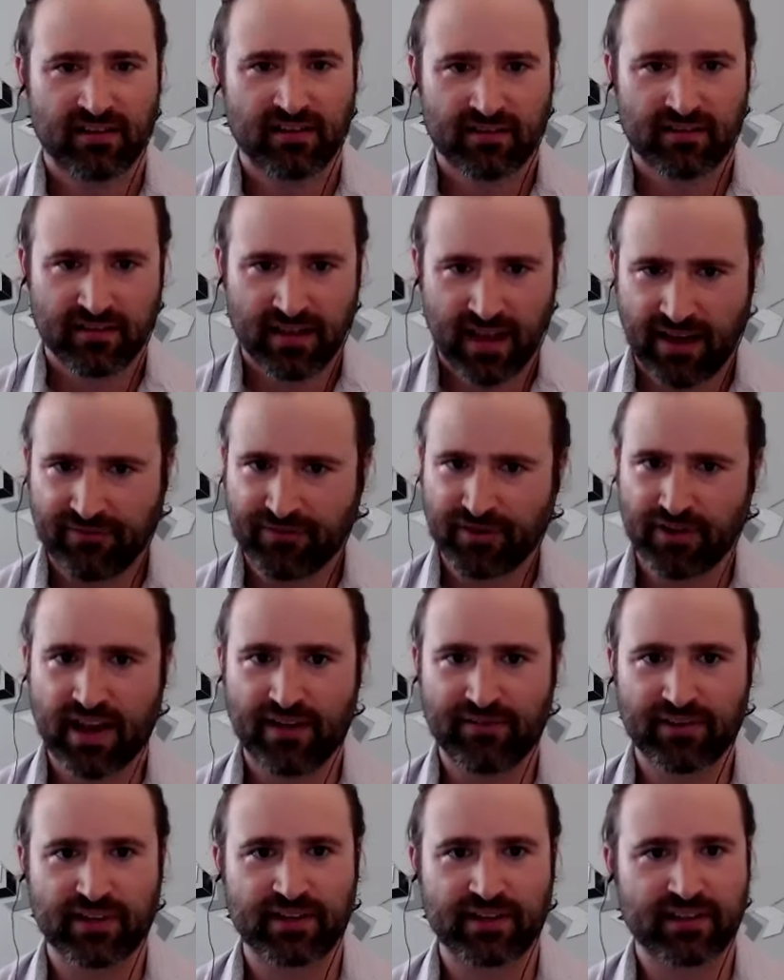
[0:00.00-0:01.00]
after
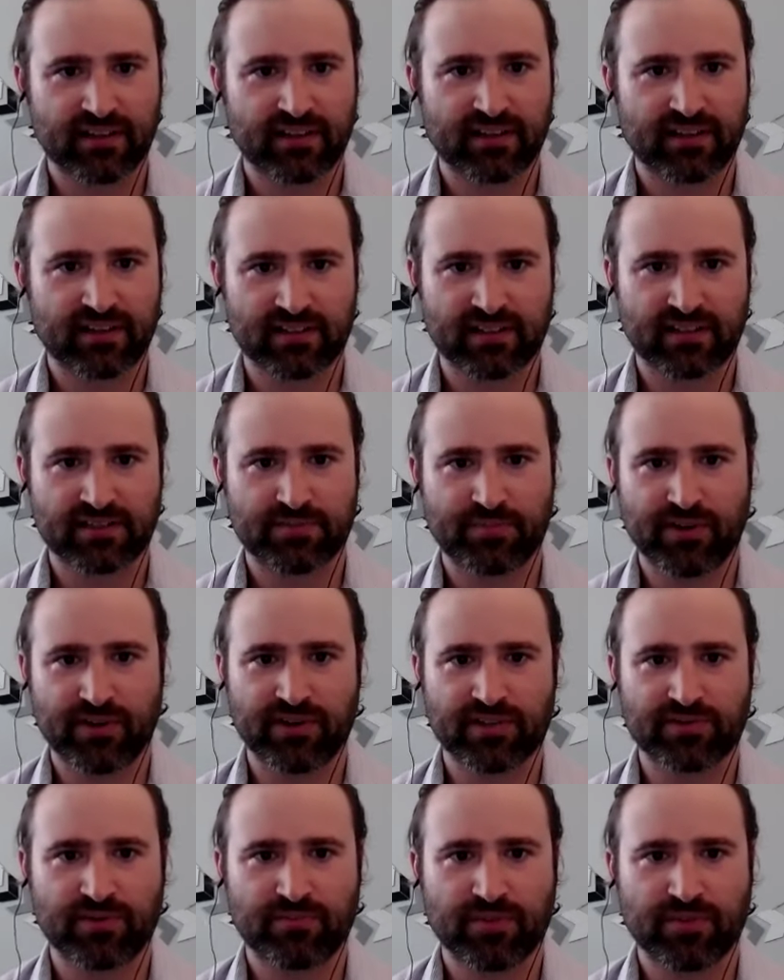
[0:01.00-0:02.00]
having an
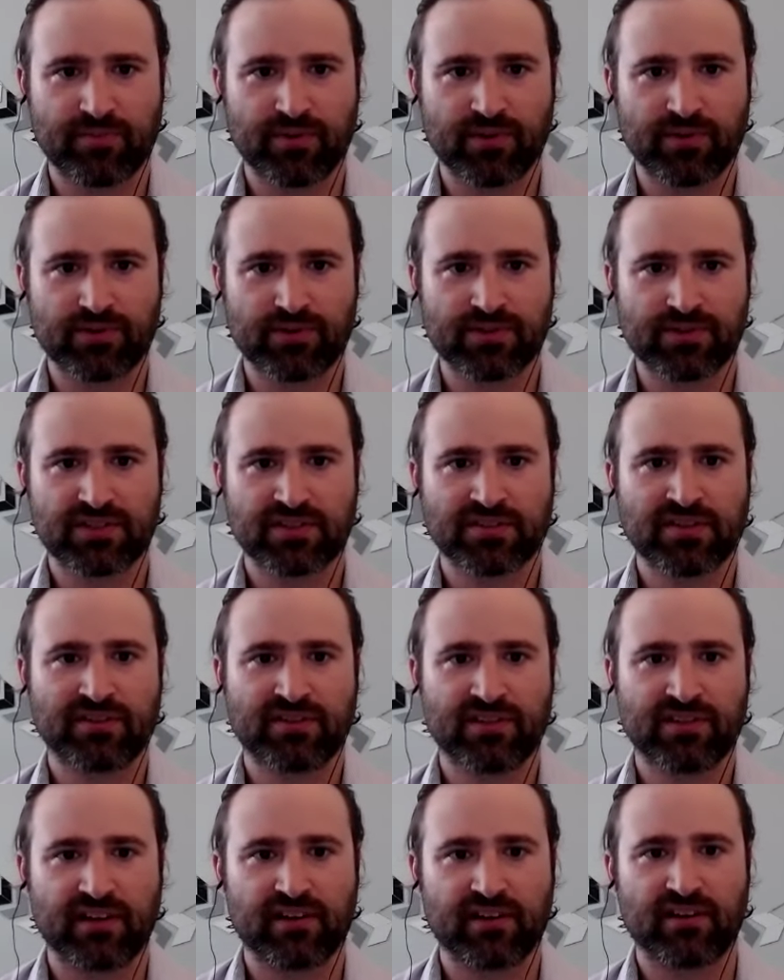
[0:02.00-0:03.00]
experience with people who
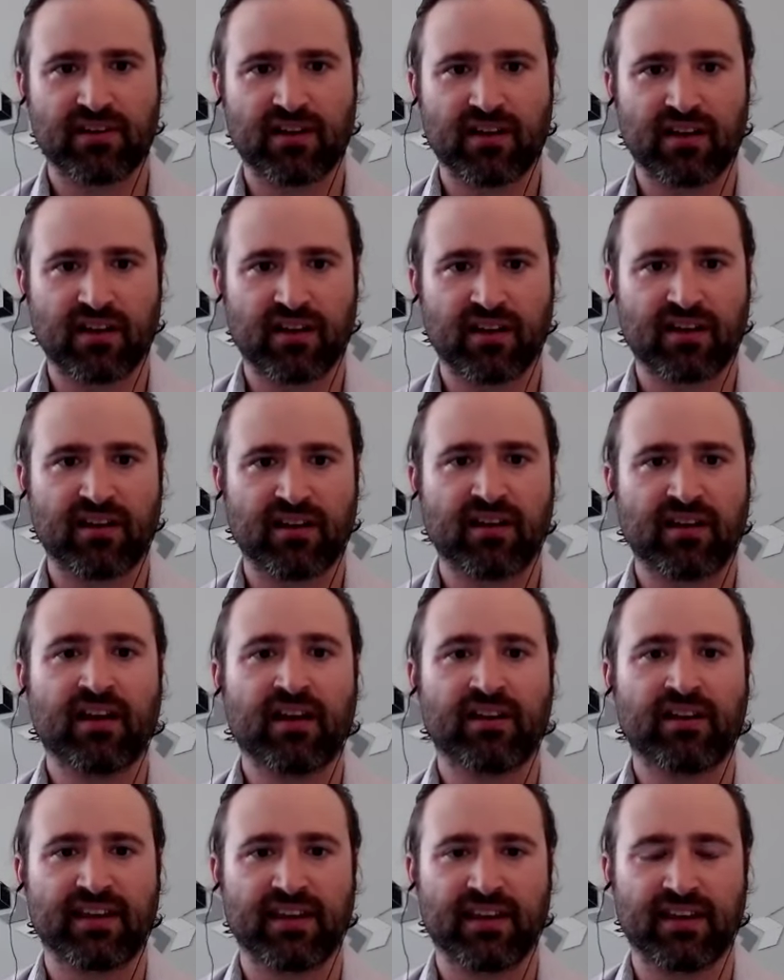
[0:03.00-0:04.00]
stutter
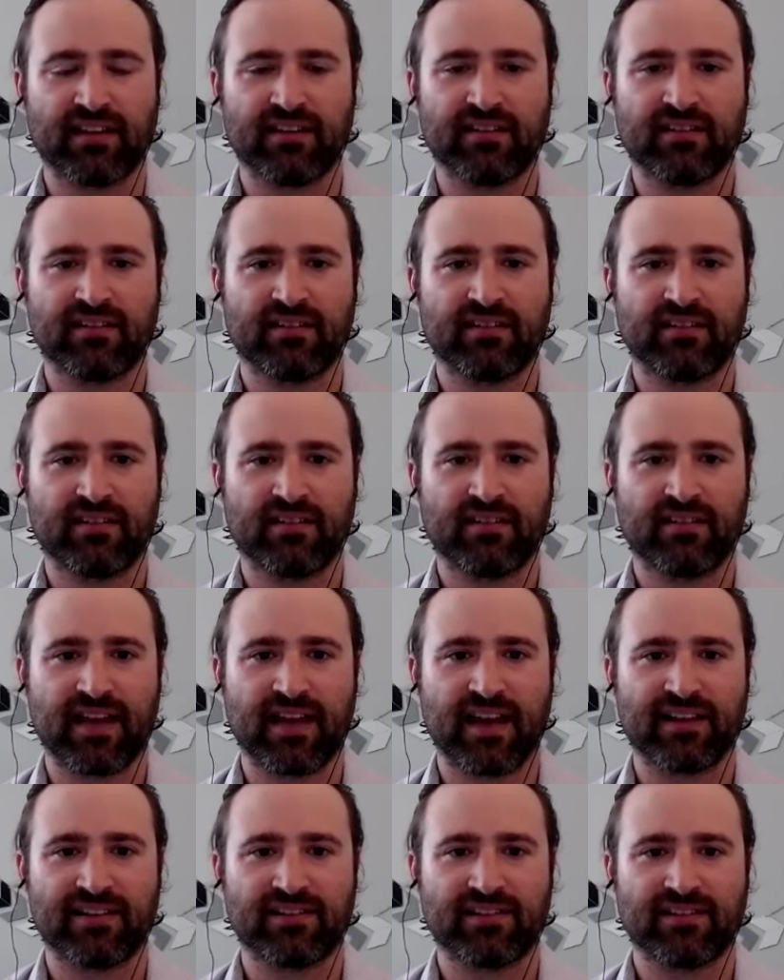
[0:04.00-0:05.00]
again,
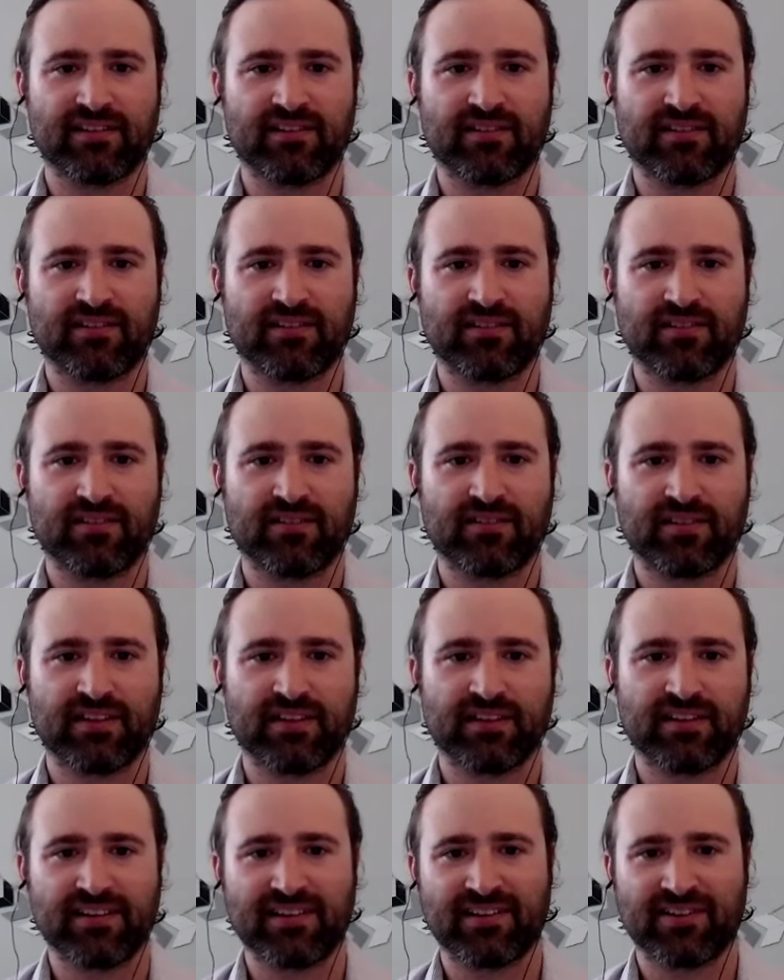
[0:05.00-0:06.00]
that he
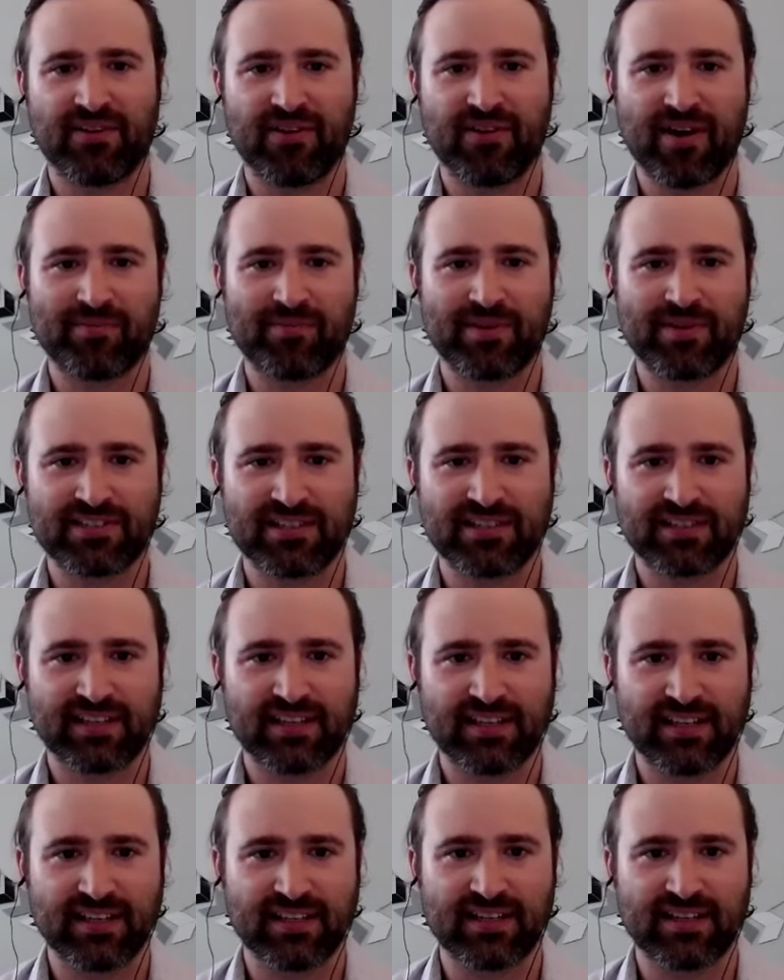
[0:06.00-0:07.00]
didn't know how much
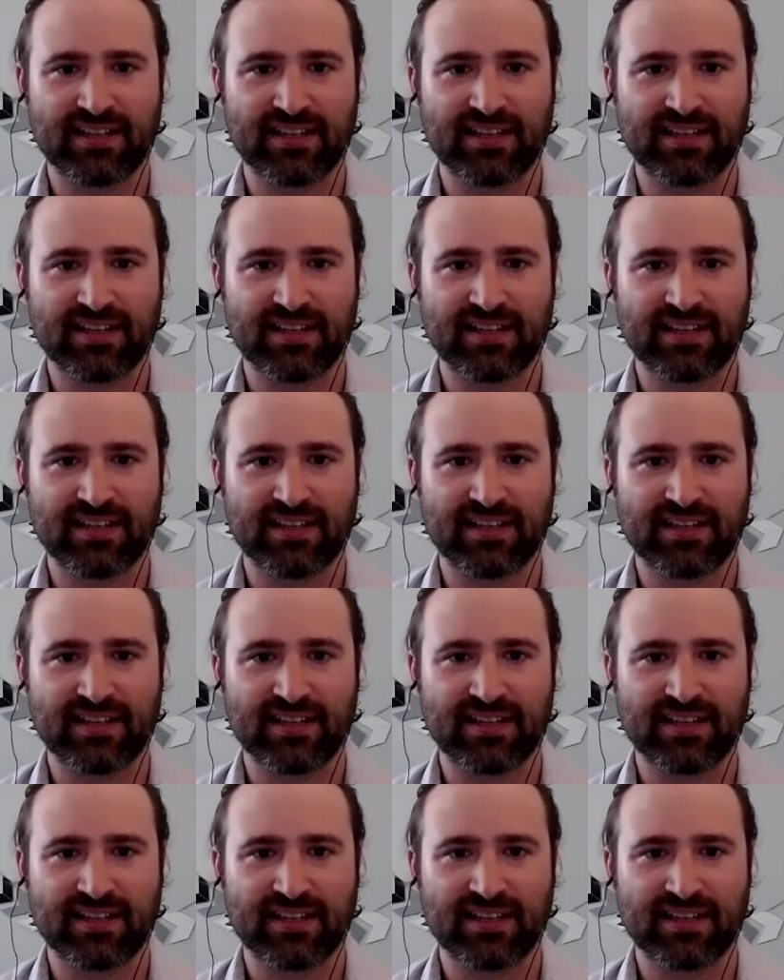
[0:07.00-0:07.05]
he